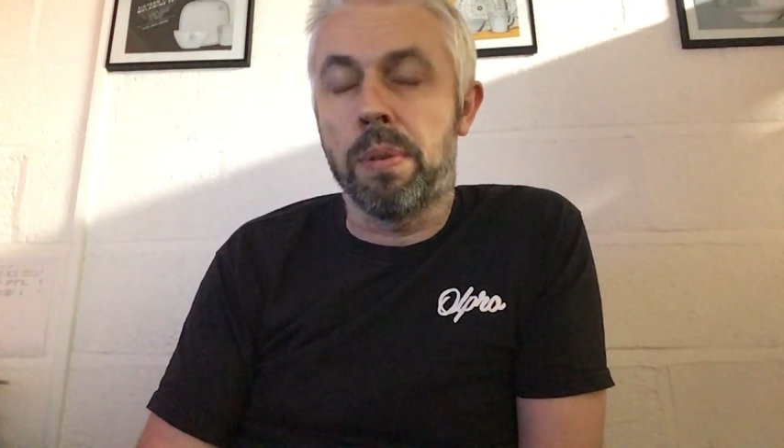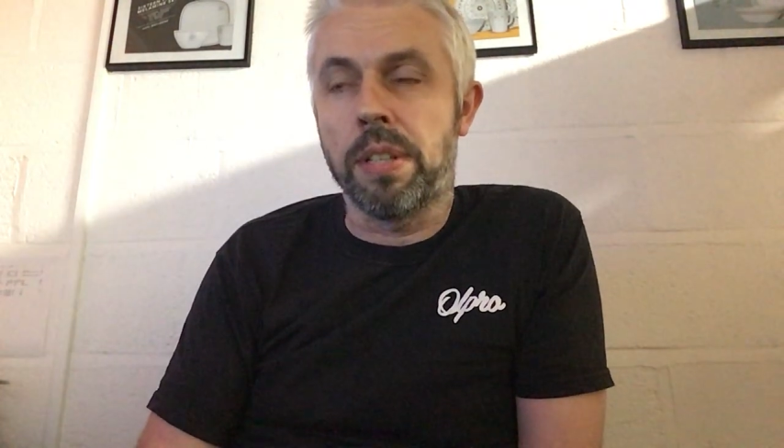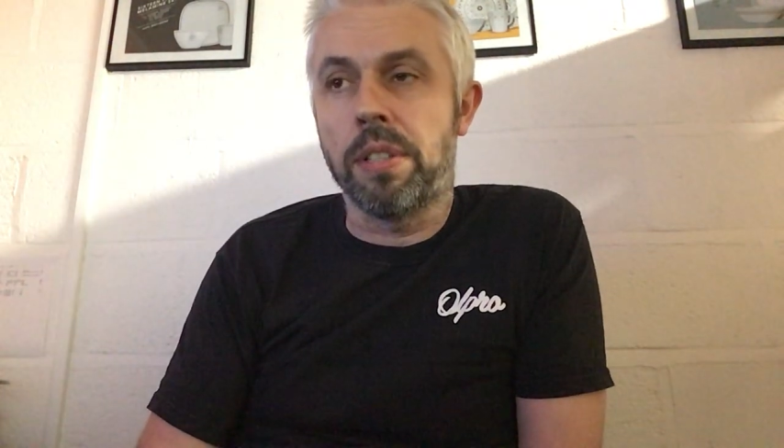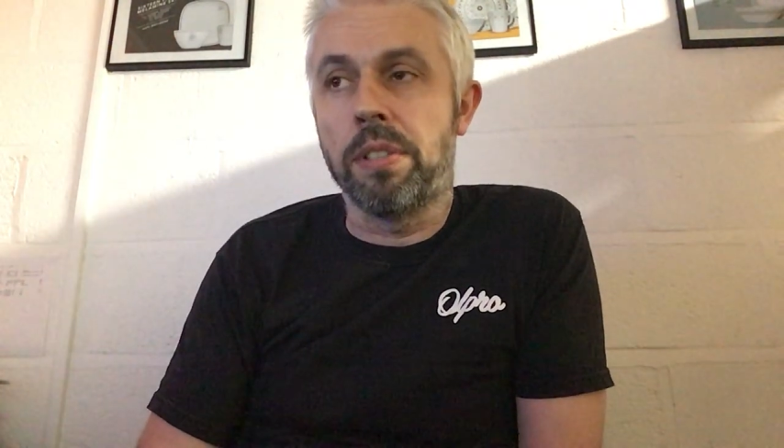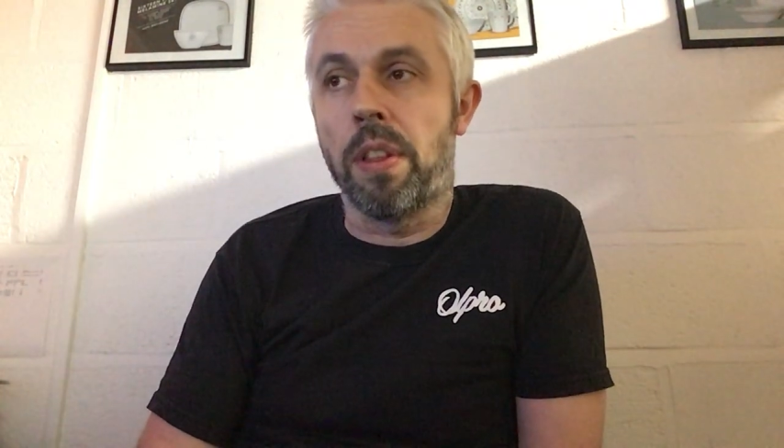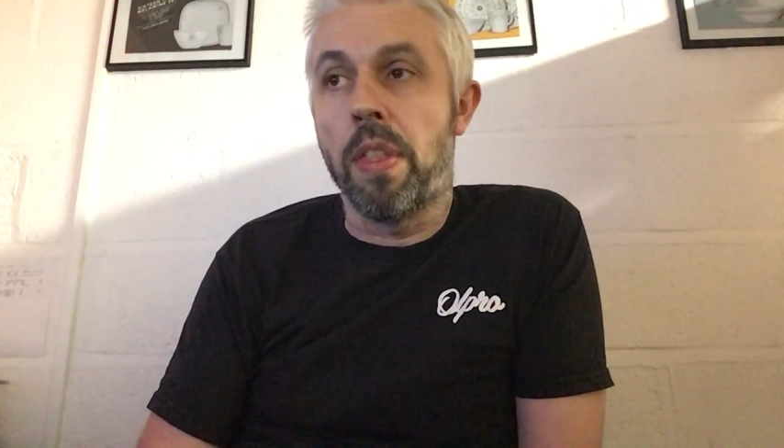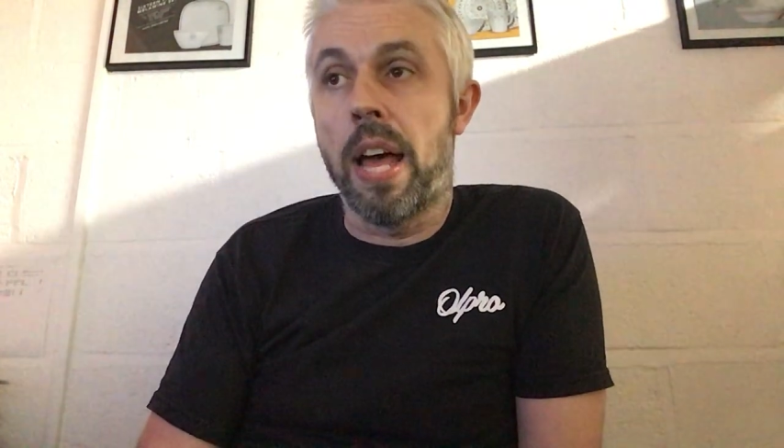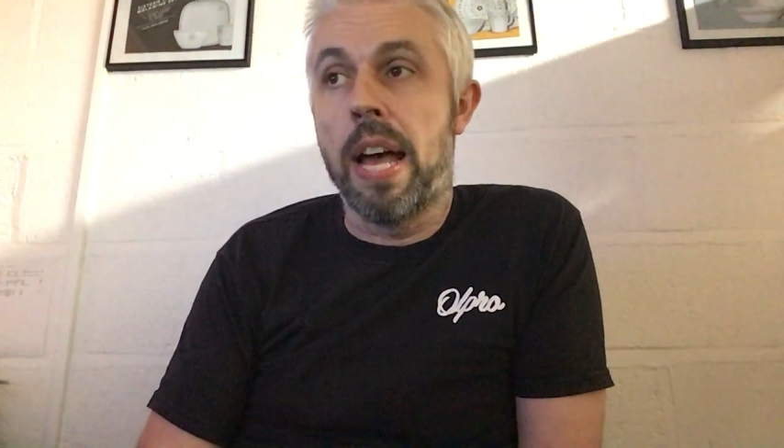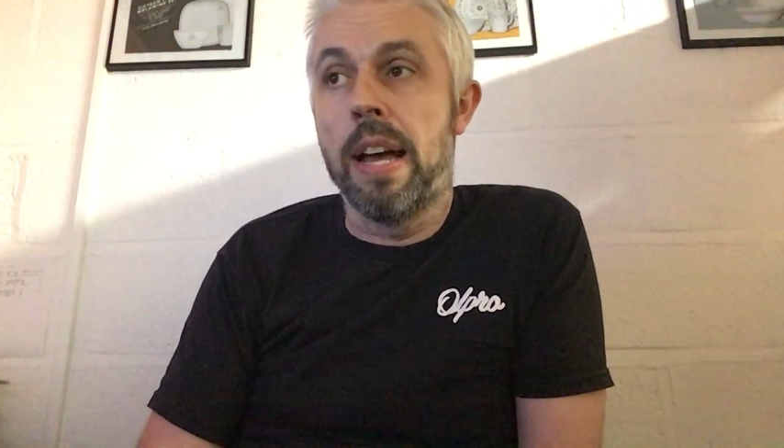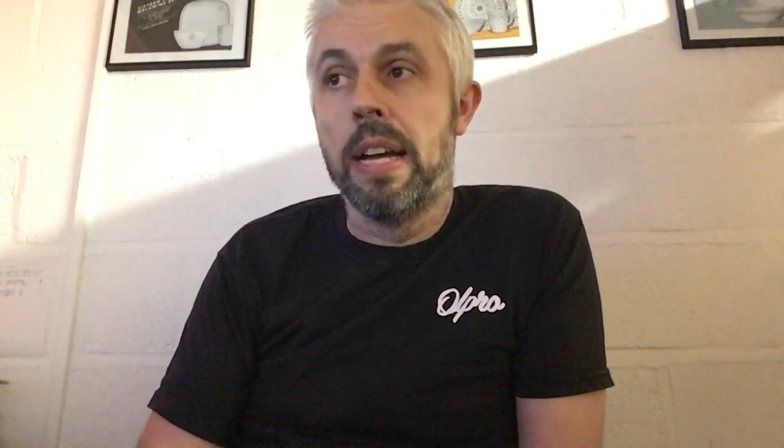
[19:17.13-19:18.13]
questions on
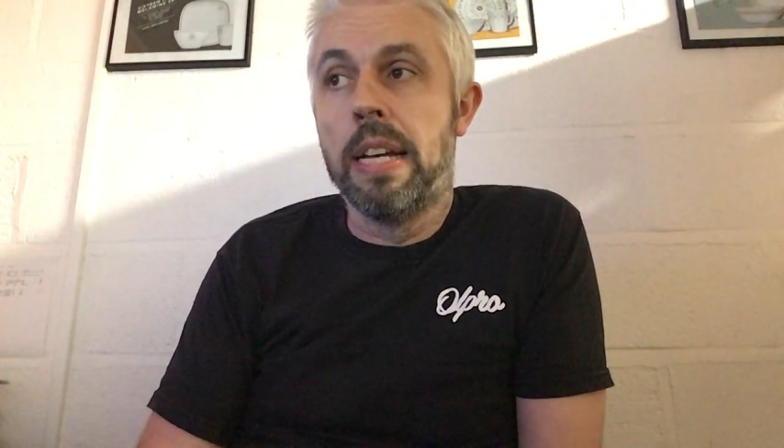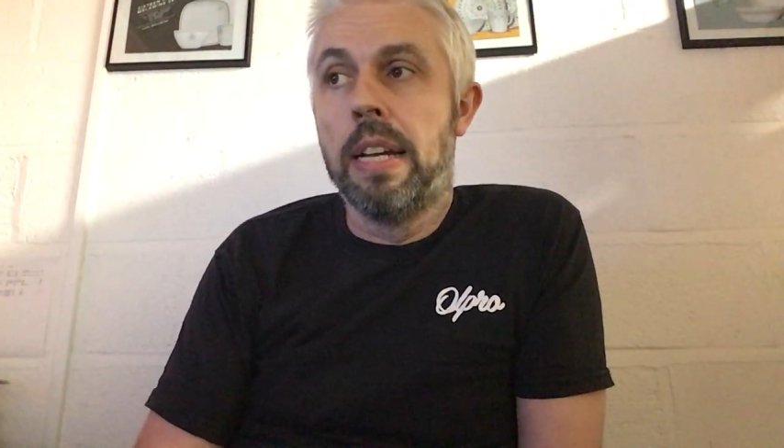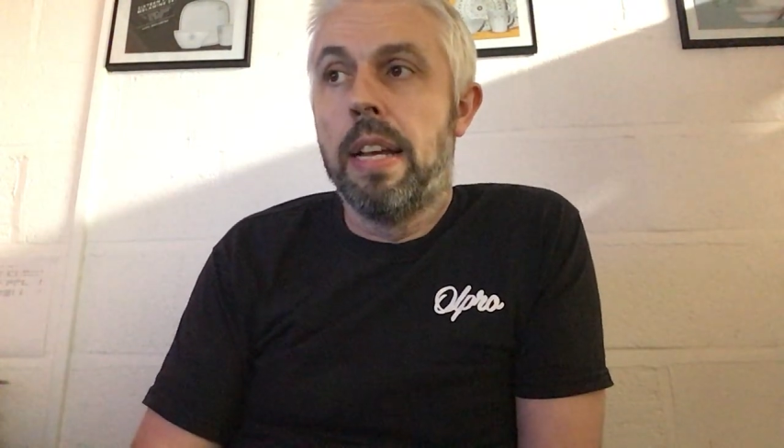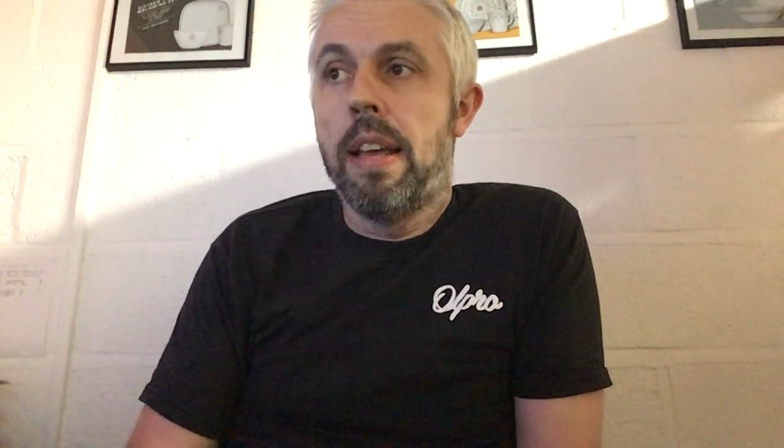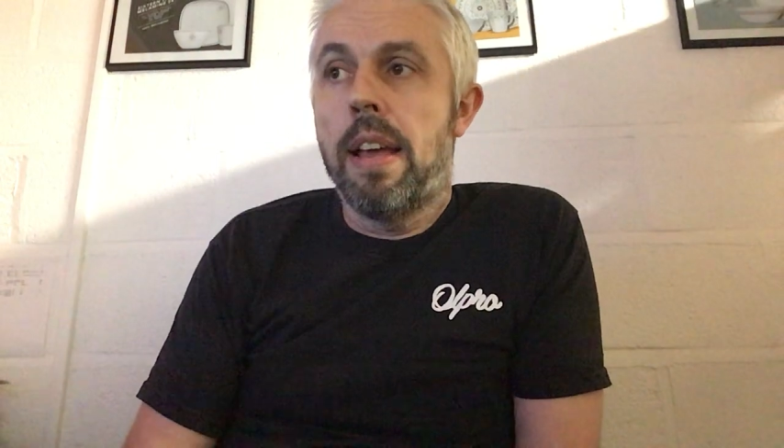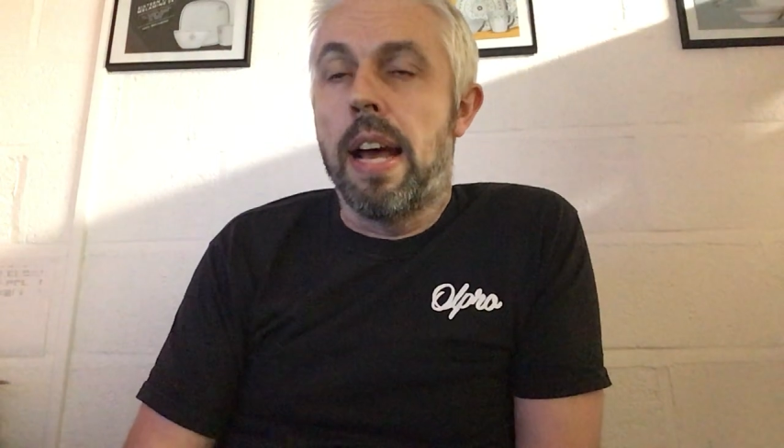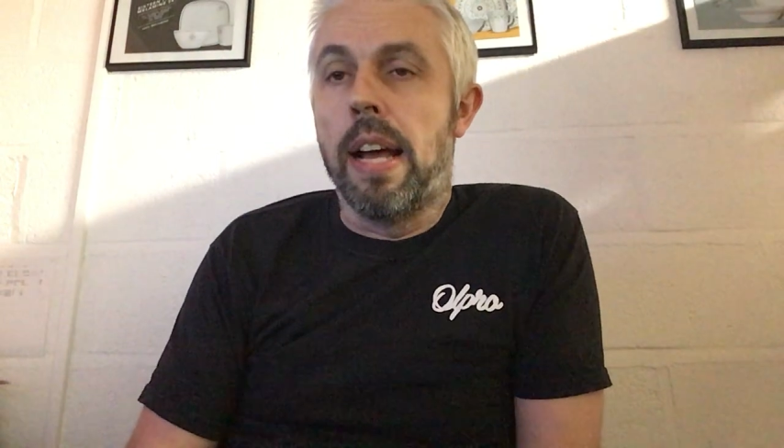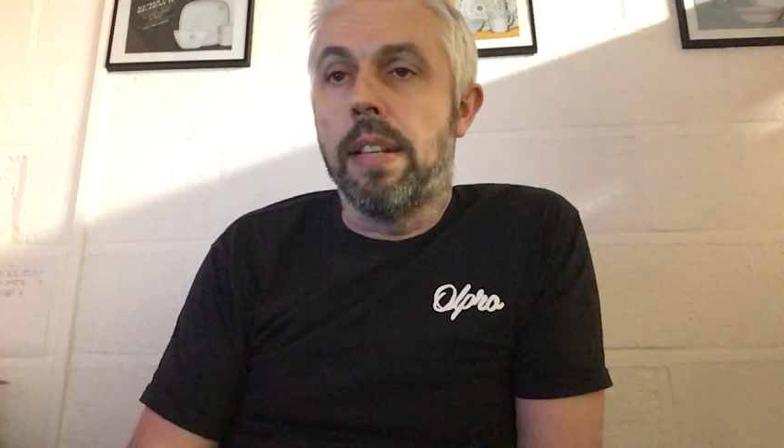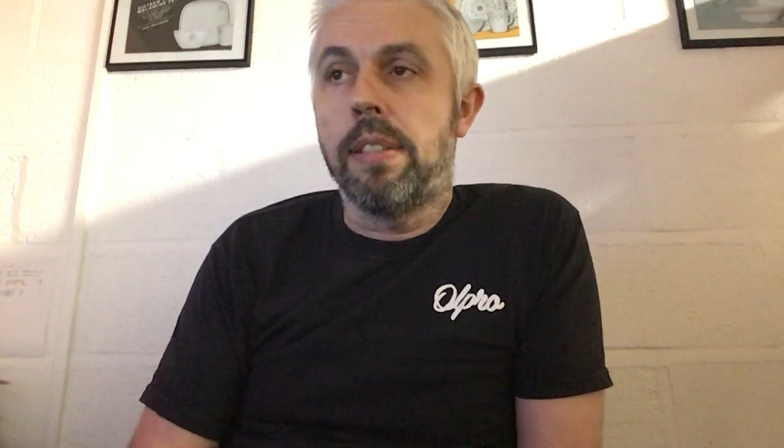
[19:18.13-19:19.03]
there.